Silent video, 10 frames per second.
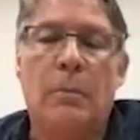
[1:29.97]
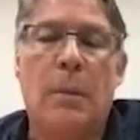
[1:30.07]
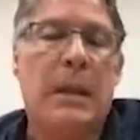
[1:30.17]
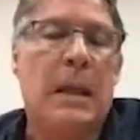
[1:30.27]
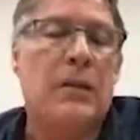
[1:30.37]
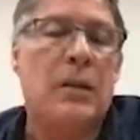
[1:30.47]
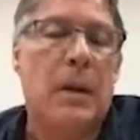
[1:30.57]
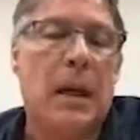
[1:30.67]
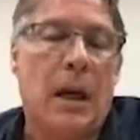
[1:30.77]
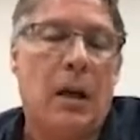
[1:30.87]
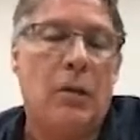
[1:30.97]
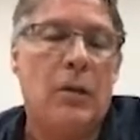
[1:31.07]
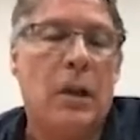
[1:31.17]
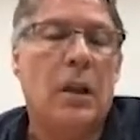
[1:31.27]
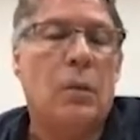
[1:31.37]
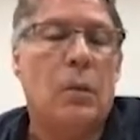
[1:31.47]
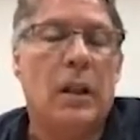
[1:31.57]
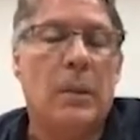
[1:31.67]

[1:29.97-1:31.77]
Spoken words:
but begins to make errors when